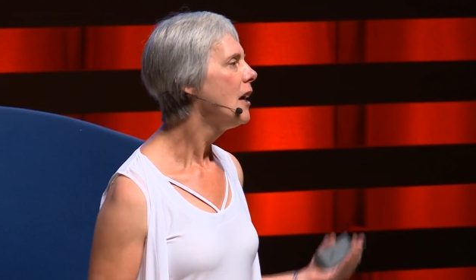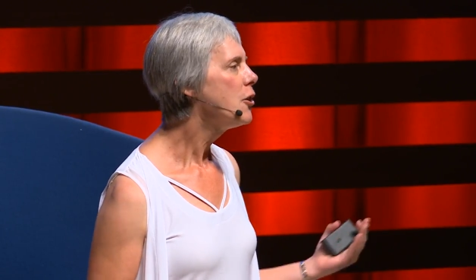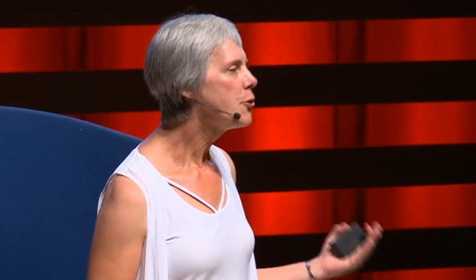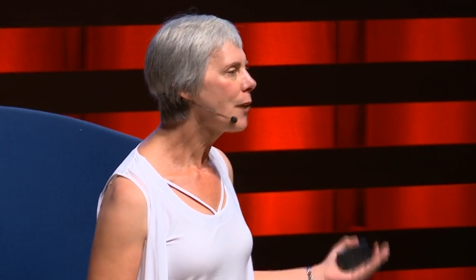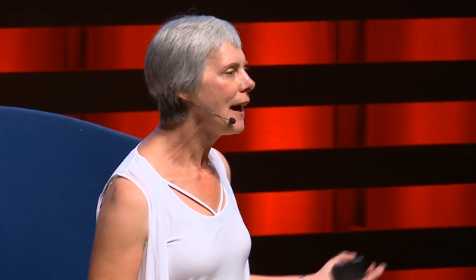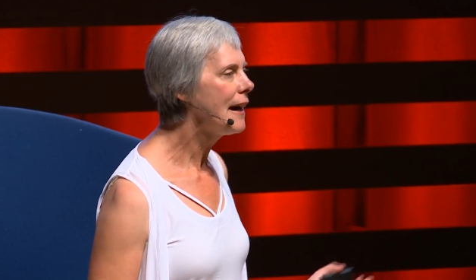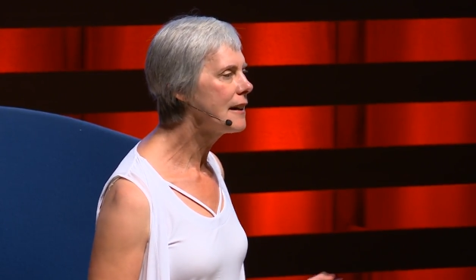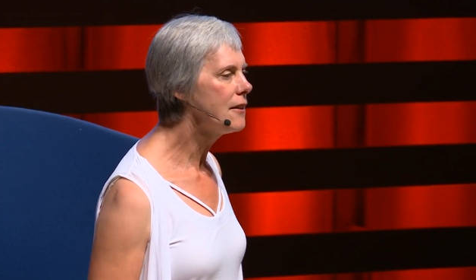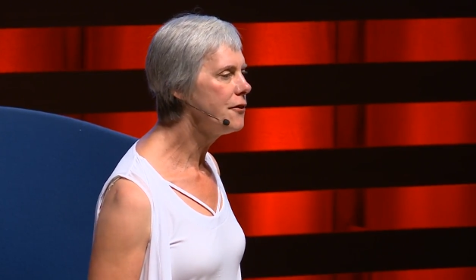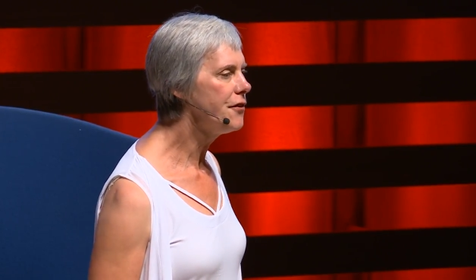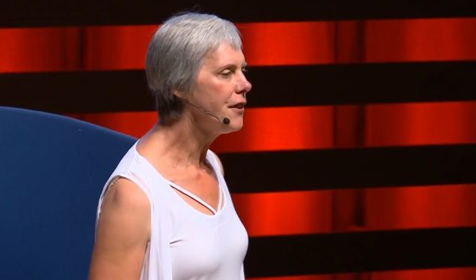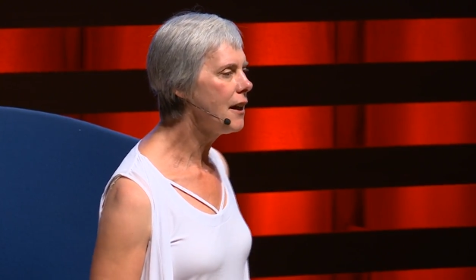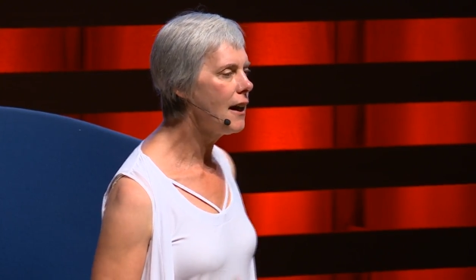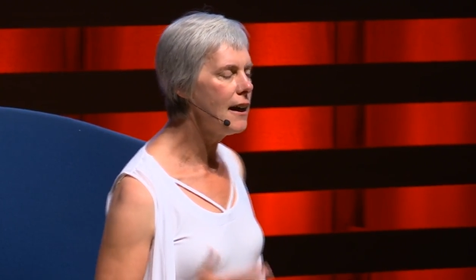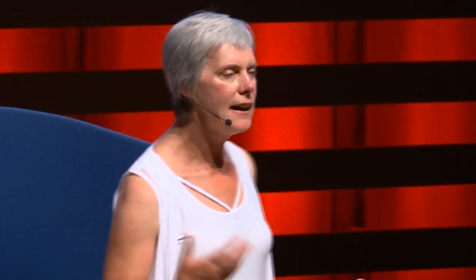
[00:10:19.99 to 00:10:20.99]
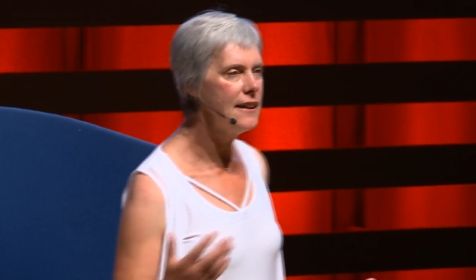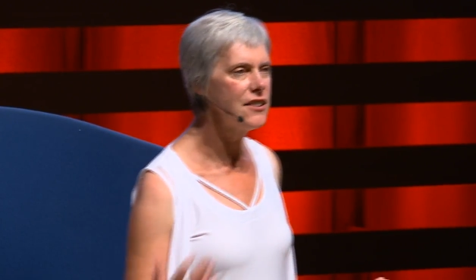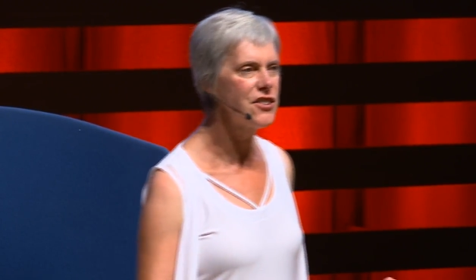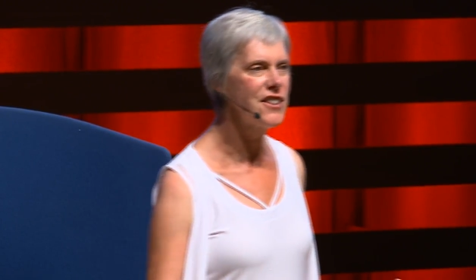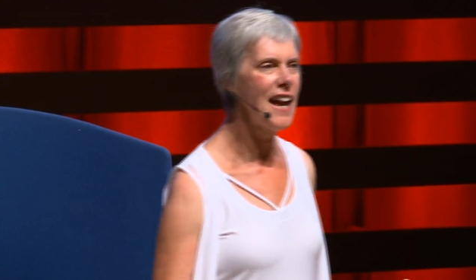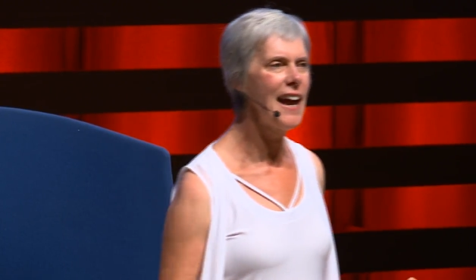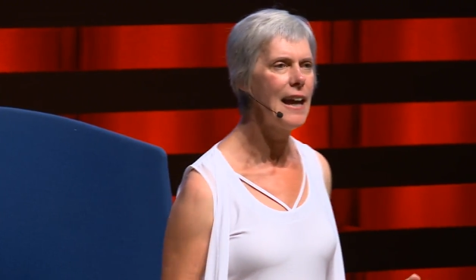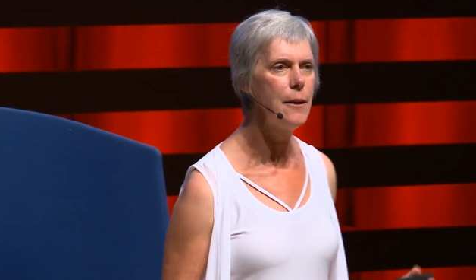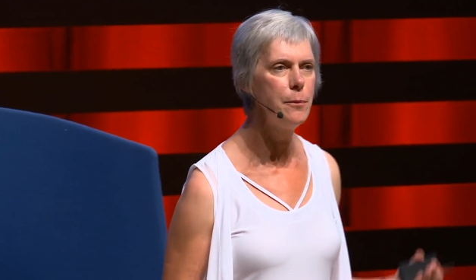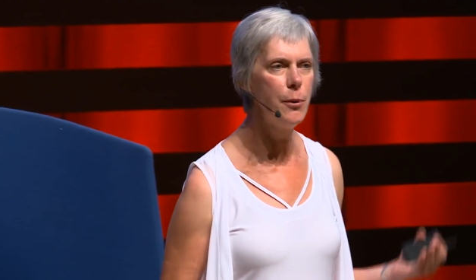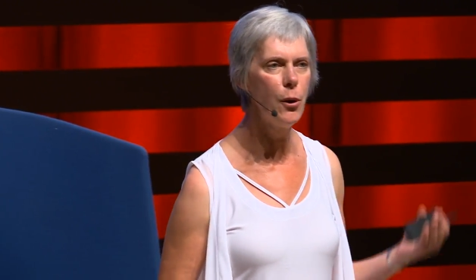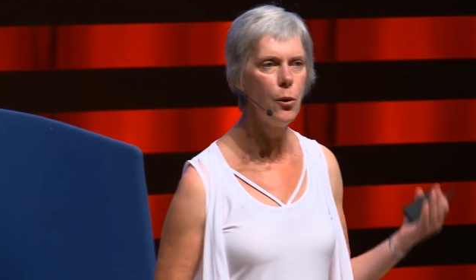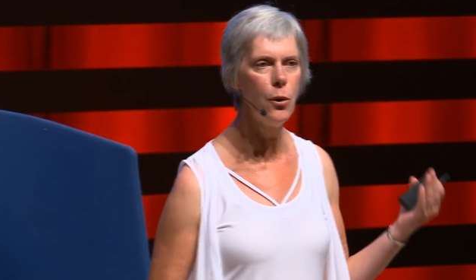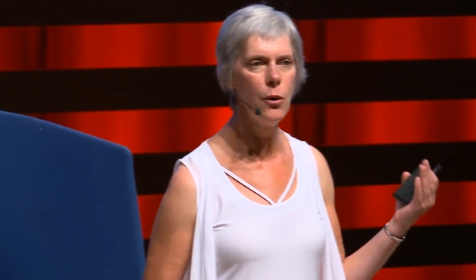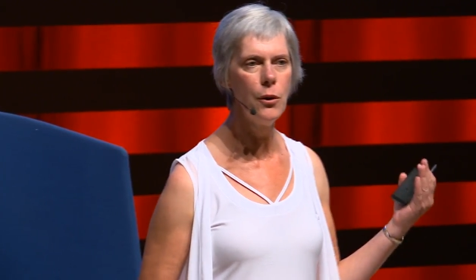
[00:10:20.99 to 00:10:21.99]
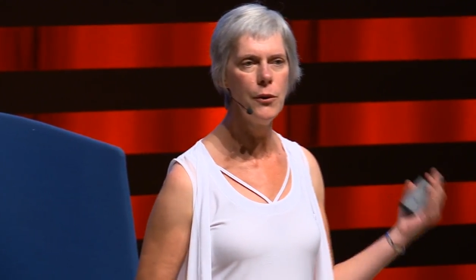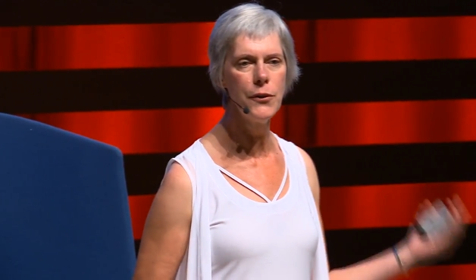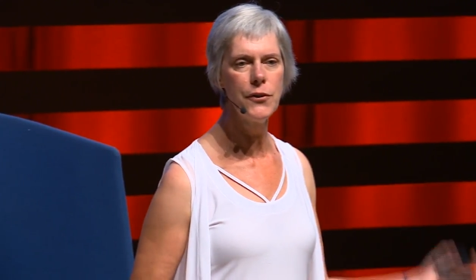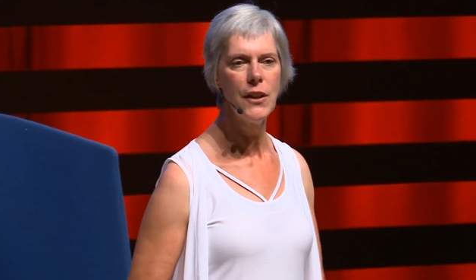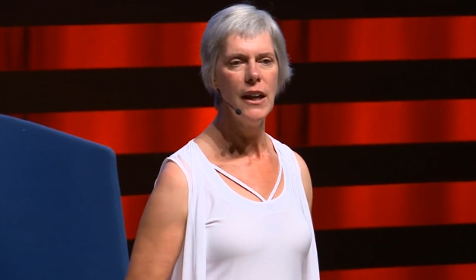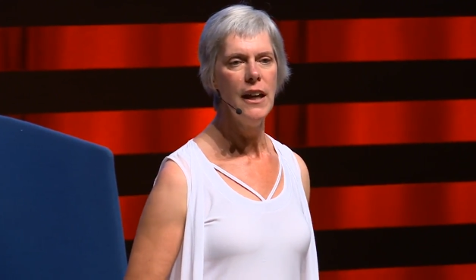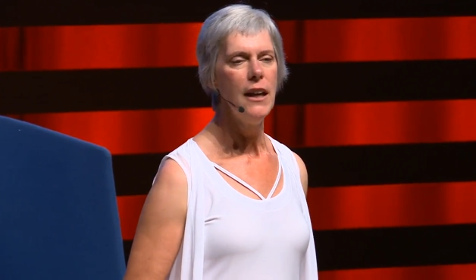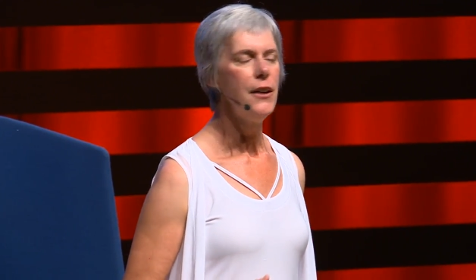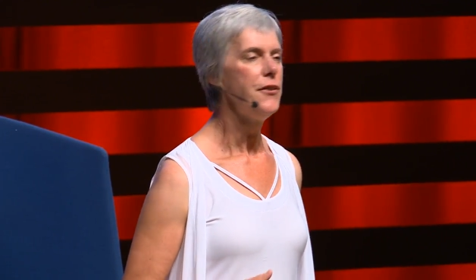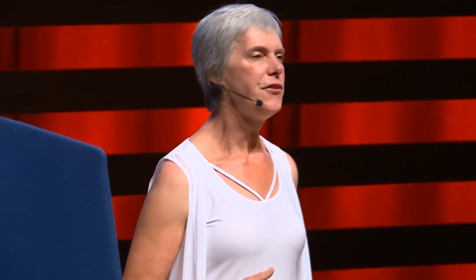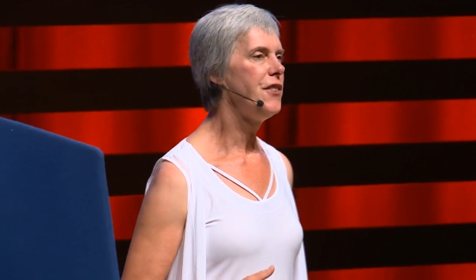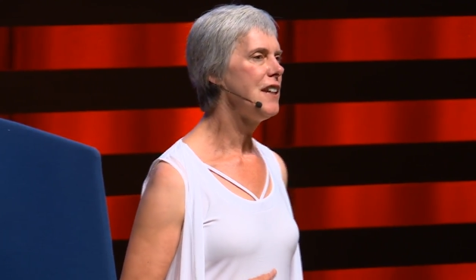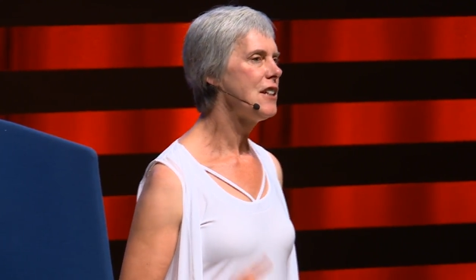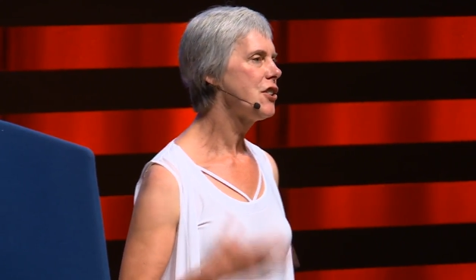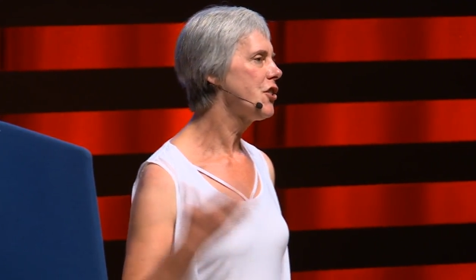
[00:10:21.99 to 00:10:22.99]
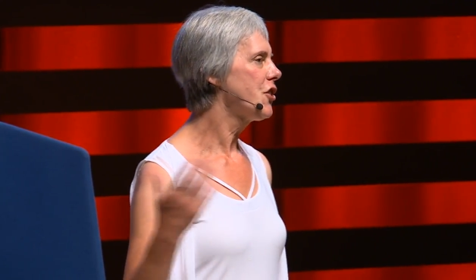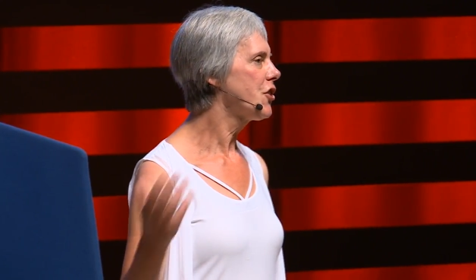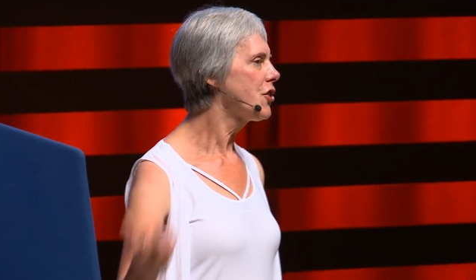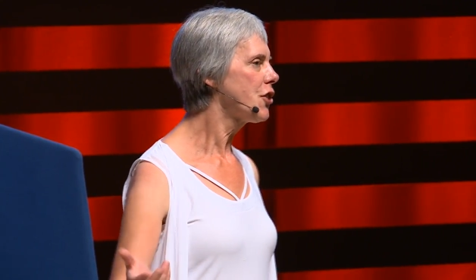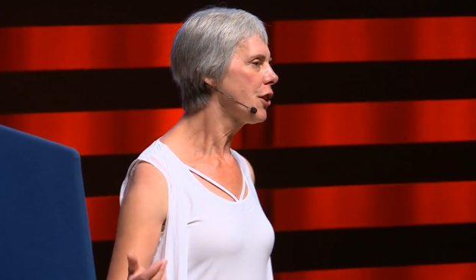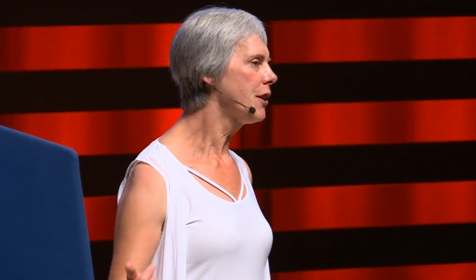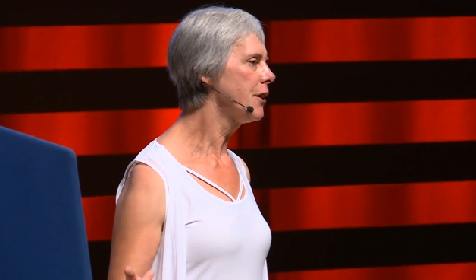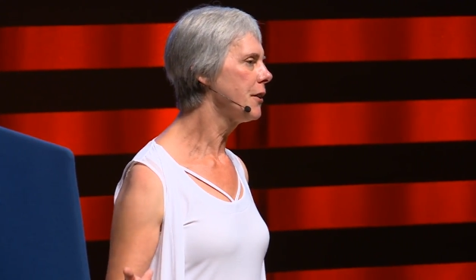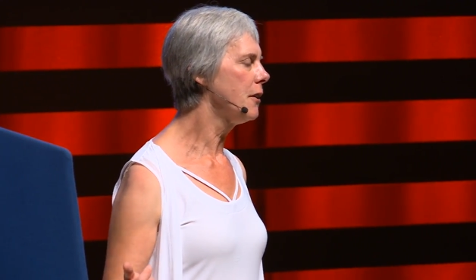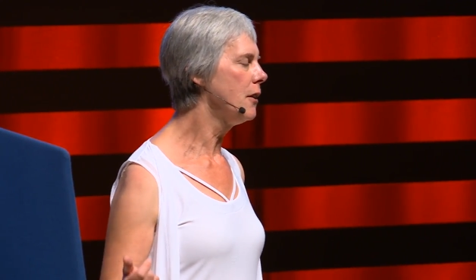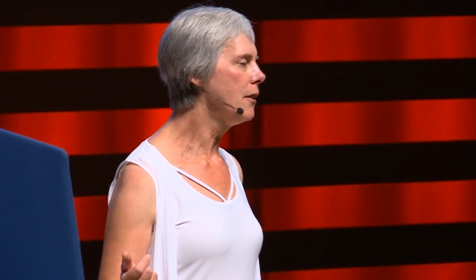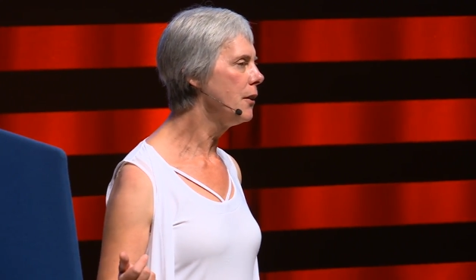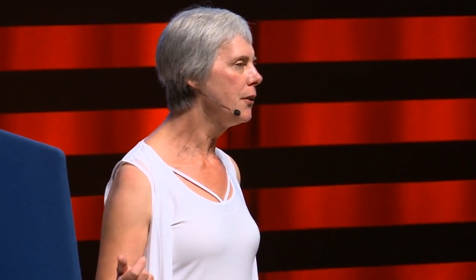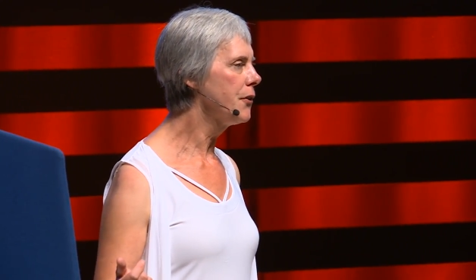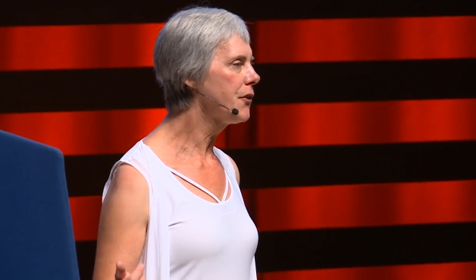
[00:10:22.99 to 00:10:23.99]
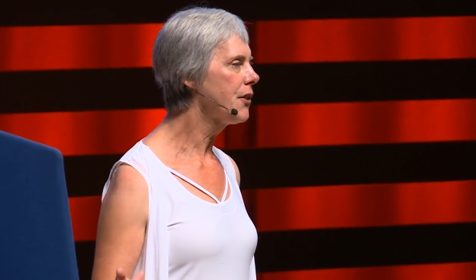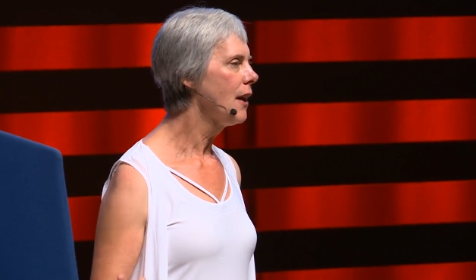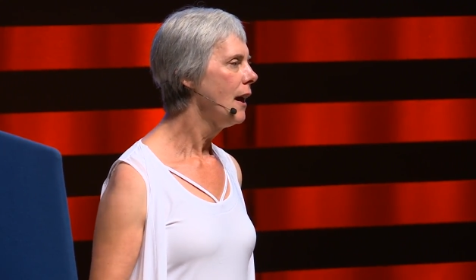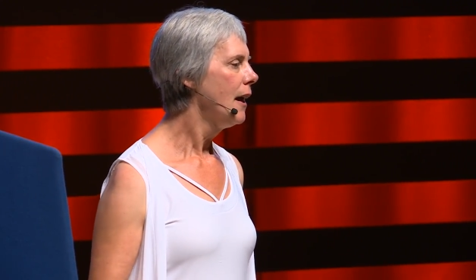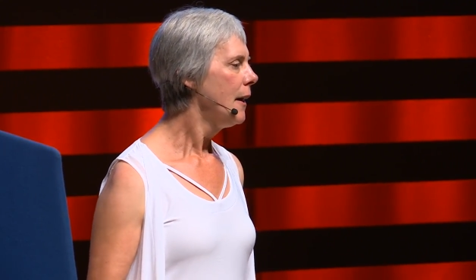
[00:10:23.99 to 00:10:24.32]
Dragonflies, tadpoles, fish, turtles,